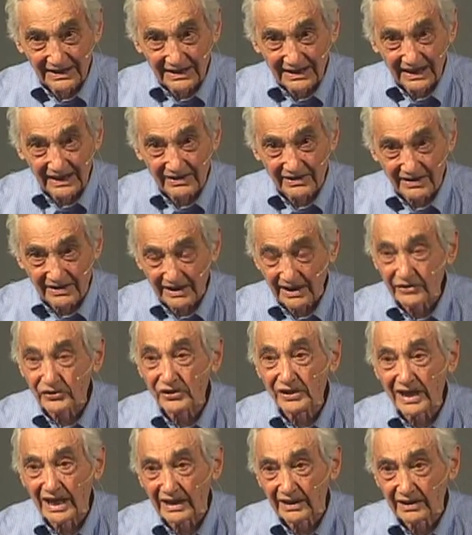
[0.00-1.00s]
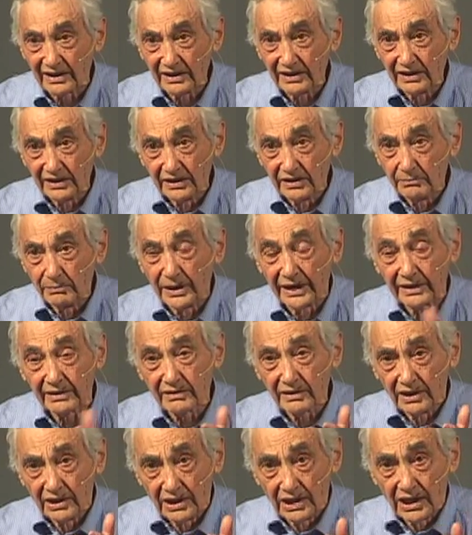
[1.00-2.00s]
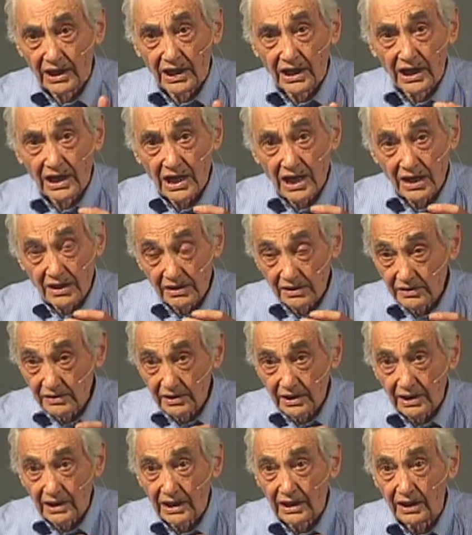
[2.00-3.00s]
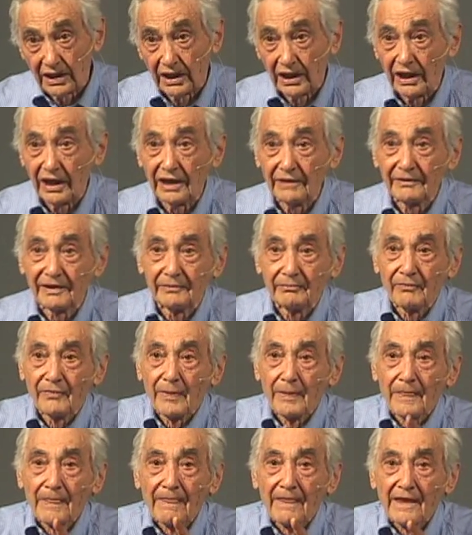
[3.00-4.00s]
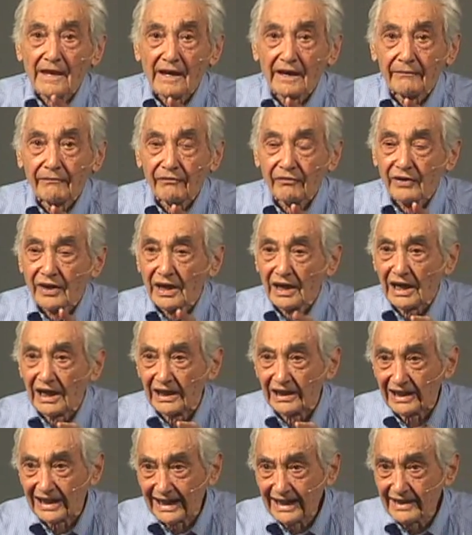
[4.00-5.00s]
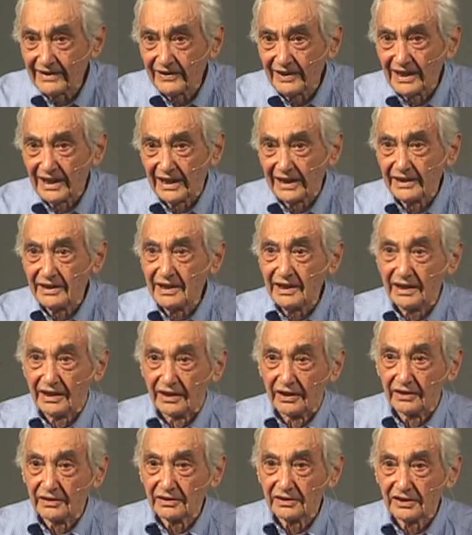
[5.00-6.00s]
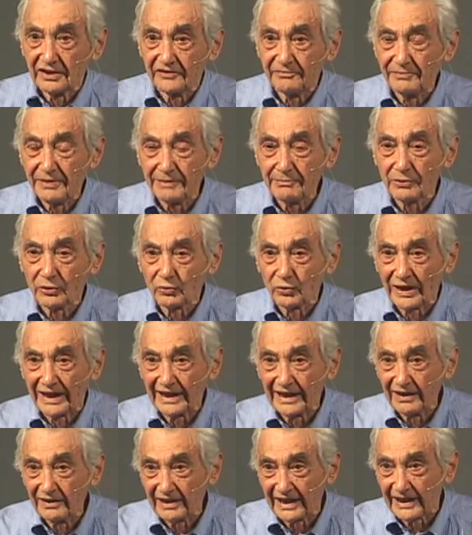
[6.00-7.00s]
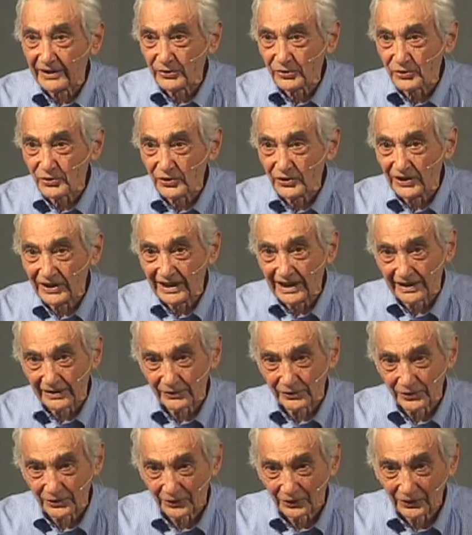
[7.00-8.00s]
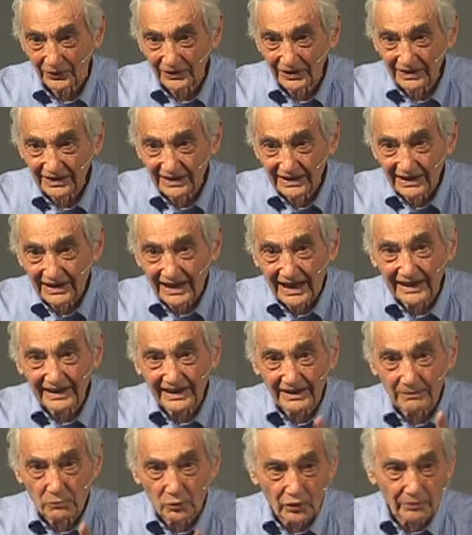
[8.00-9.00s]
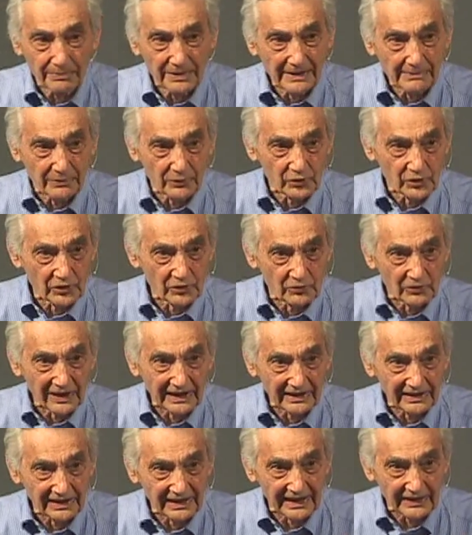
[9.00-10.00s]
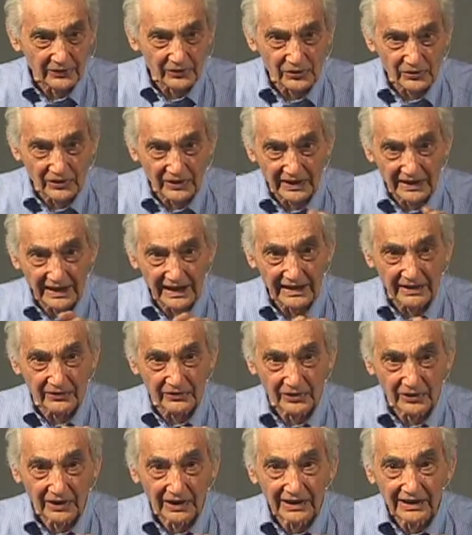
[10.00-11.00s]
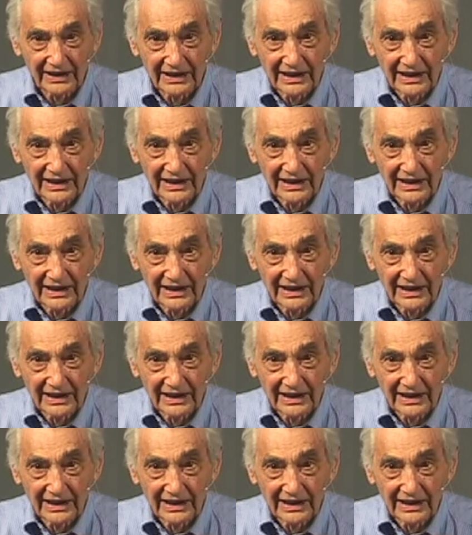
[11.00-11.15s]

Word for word: It's it's not, but uh, I like the idea of people writing letters to the editor. I think more people should write letters to the editor.